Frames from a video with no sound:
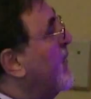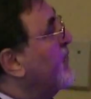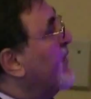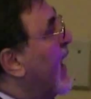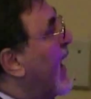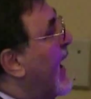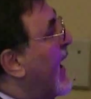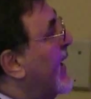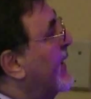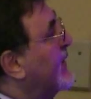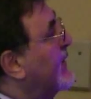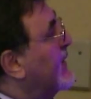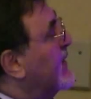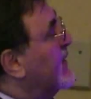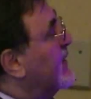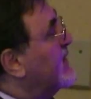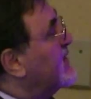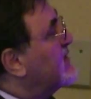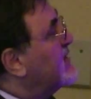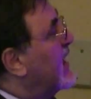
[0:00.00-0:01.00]
And in
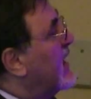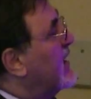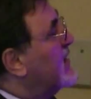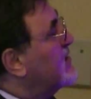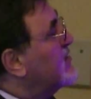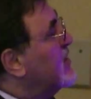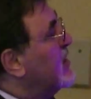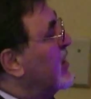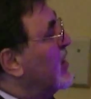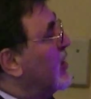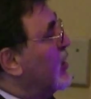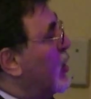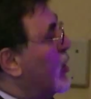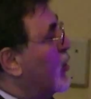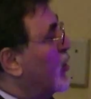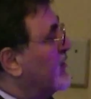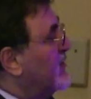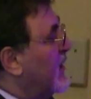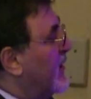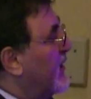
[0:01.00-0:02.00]
this case, you
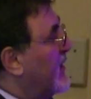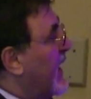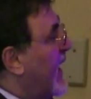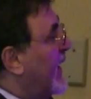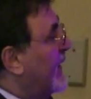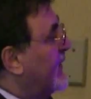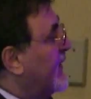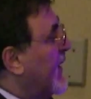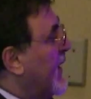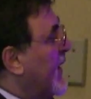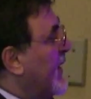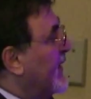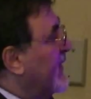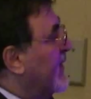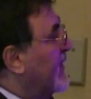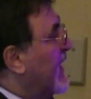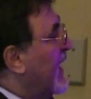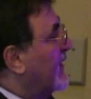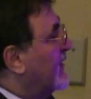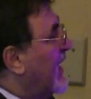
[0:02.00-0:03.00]
notice that
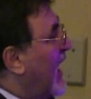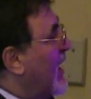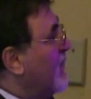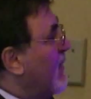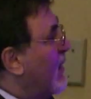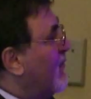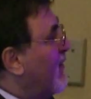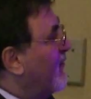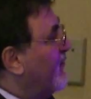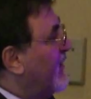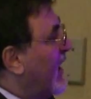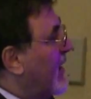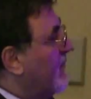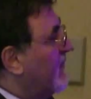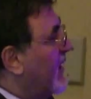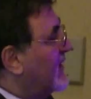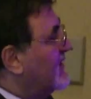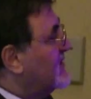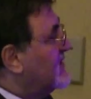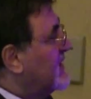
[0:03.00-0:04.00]
the time above the
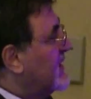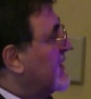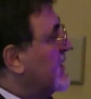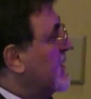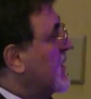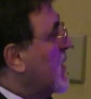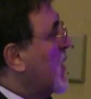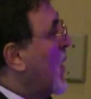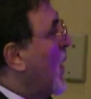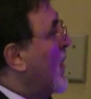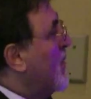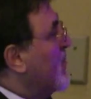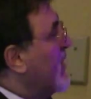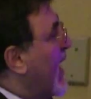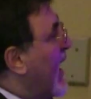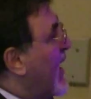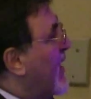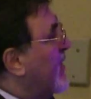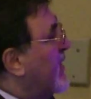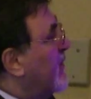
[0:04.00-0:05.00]
MIC
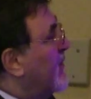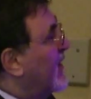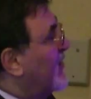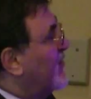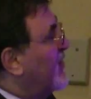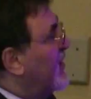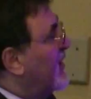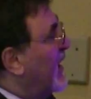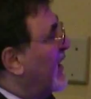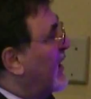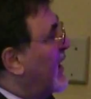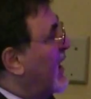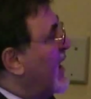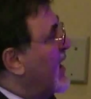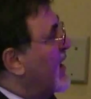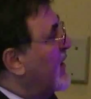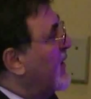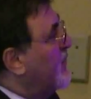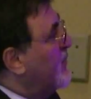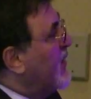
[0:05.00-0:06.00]
and the bacteria
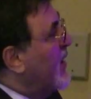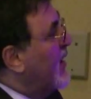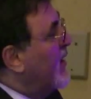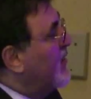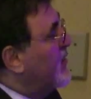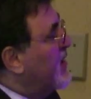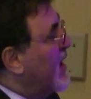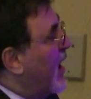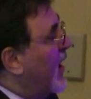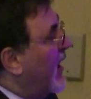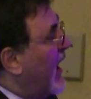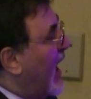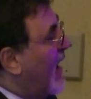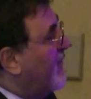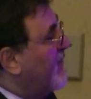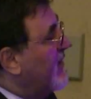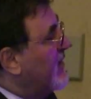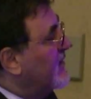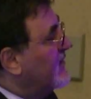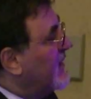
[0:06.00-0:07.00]
killing, they are
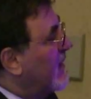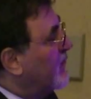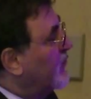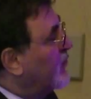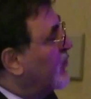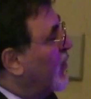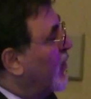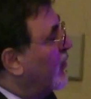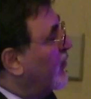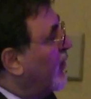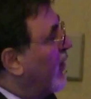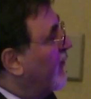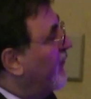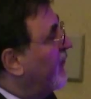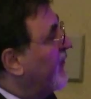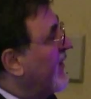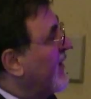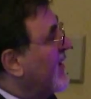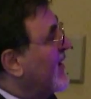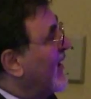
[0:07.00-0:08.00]
having some sort of
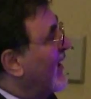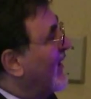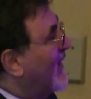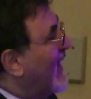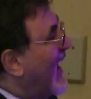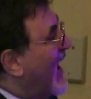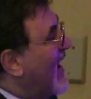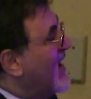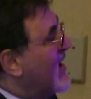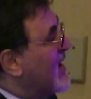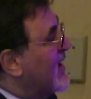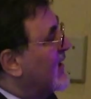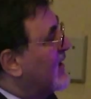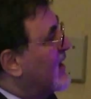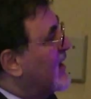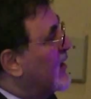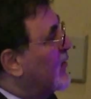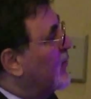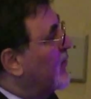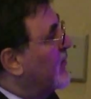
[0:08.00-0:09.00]
lining
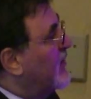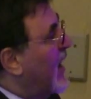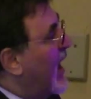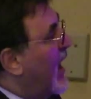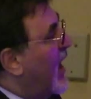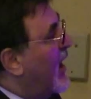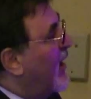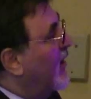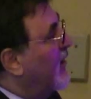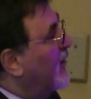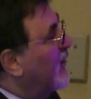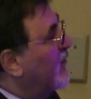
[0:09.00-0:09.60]
here with the R